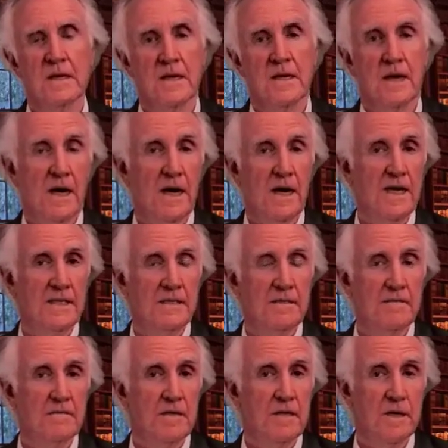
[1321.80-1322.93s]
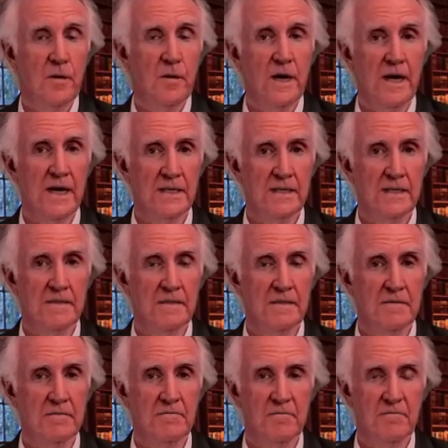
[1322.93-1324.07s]
I'd acquired
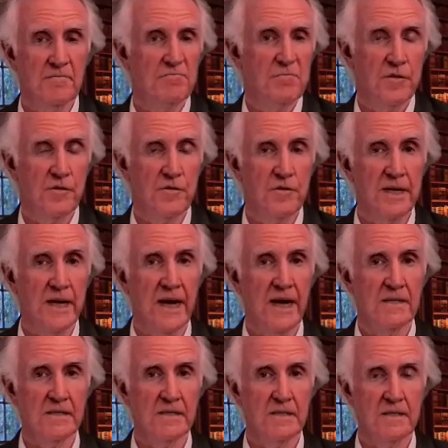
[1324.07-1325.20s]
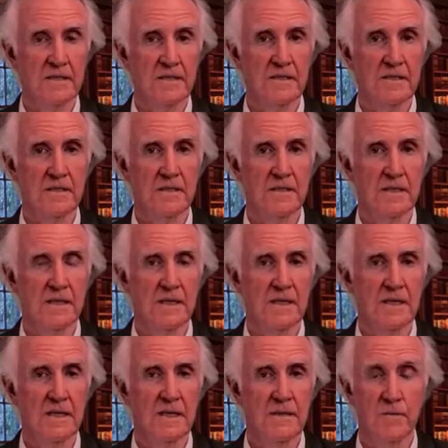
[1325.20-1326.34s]
3 houses,
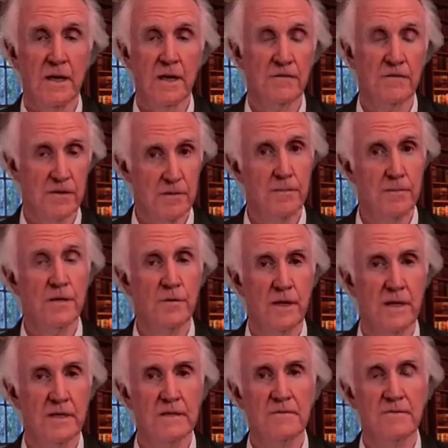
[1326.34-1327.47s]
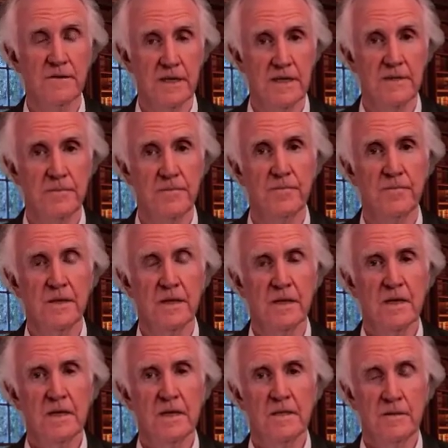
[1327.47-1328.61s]
one very big one for him.
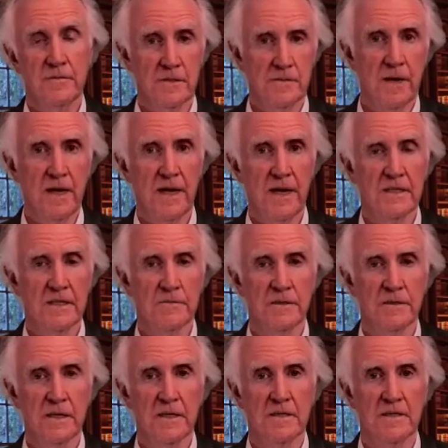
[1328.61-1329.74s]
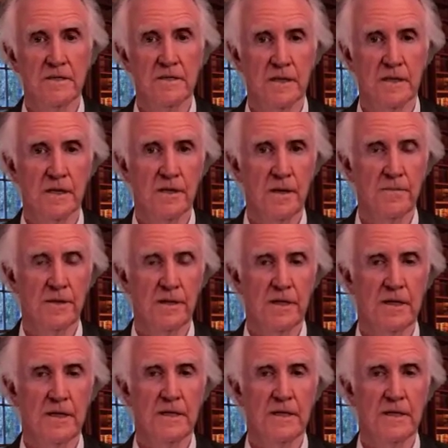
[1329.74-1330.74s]
That was my house when I used to go up there.